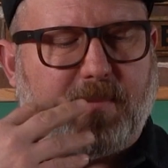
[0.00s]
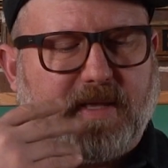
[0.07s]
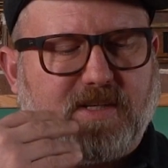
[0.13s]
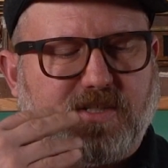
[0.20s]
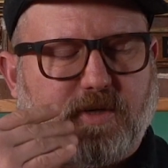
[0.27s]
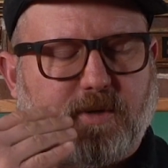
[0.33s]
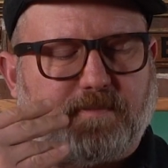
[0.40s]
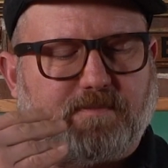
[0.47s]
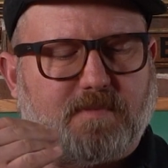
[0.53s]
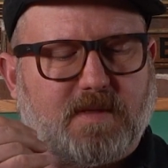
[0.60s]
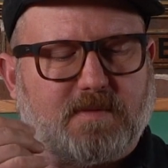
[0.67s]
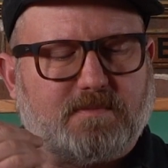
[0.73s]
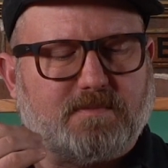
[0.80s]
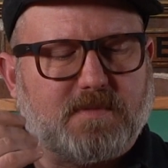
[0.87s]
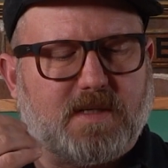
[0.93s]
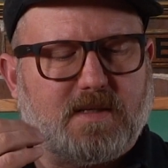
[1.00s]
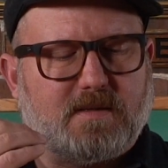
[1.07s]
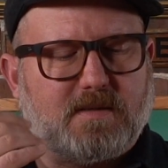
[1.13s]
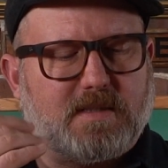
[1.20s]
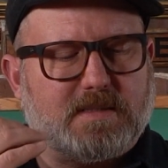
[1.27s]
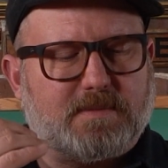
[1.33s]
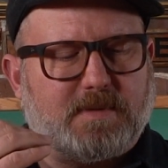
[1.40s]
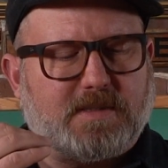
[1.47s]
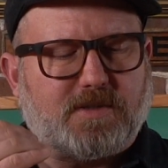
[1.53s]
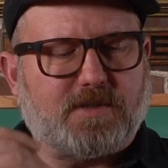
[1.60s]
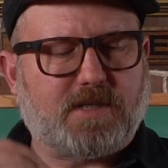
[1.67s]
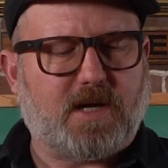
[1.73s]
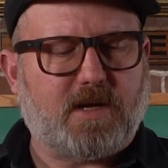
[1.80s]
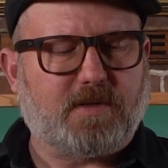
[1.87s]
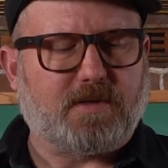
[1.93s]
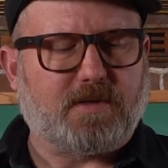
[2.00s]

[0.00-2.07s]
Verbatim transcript: of makes your makes your tongue a